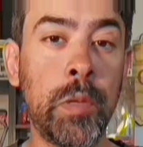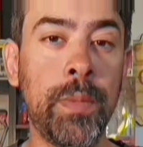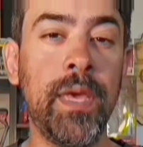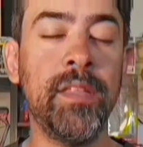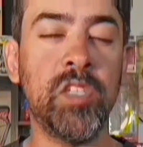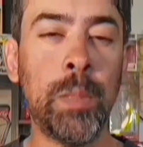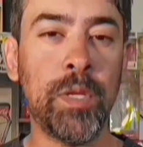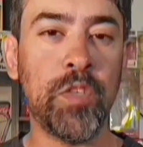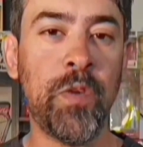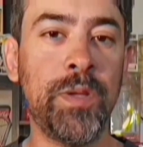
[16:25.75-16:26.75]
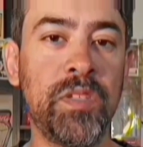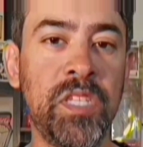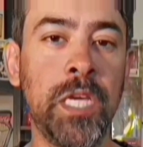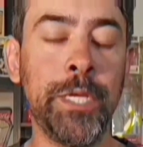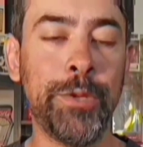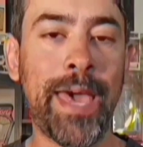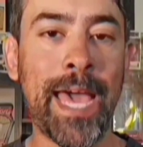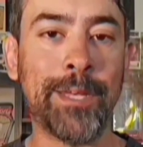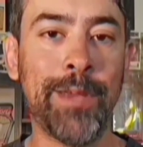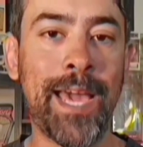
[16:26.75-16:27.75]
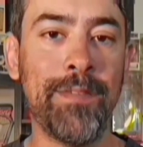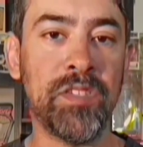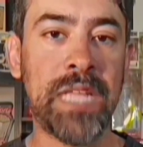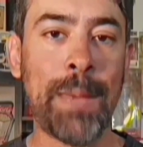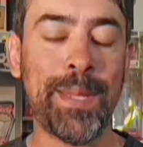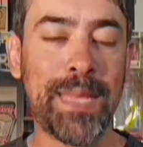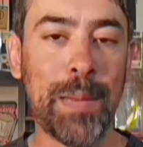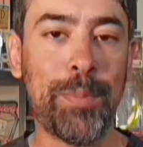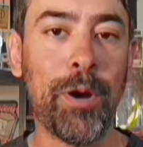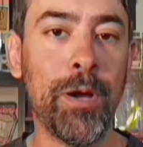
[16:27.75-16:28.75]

it's so much fun to see another actor have a stab at that part.